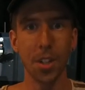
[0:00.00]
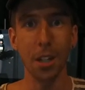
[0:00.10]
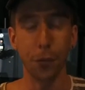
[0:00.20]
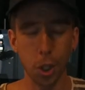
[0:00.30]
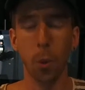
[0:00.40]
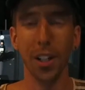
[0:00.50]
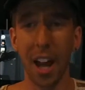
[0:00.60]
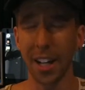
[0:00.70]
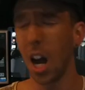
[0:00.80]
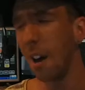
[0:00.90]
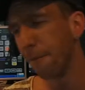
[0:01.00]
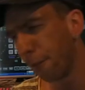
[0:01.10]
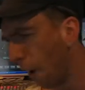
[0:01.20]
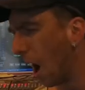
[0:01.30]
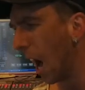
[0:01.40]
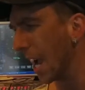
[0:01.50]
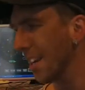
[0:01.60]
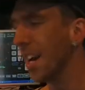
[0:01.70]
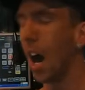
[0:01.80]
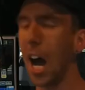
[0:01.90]
if you were like, I'm
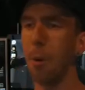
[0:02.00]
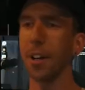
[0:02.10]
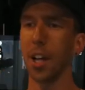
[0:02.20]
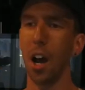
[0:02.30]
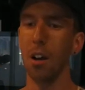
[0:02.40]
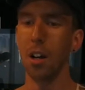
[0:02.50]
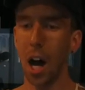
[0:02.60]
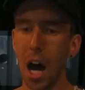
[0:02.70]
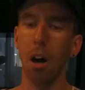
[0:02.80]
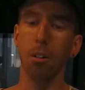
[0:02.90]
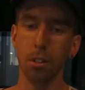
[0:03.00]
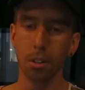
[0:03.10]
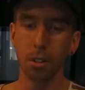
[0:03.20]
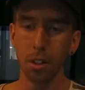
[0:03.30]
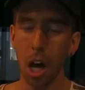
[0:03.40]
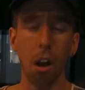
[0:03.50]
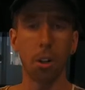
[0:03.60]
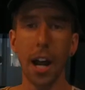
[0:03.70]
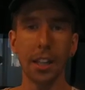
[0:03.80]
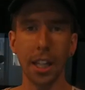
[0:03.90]
fine, I would go, oh, oh,
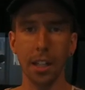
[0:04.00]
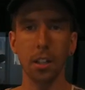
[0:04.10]
great then.